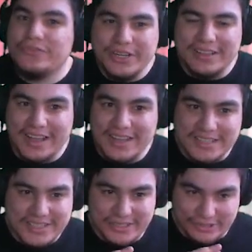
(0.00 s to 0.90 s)
realize
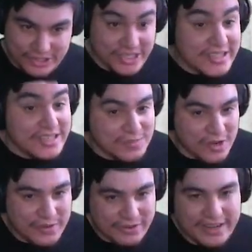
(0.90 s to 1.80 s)
until just this
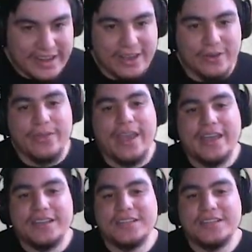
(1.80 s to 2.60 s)
moment right now that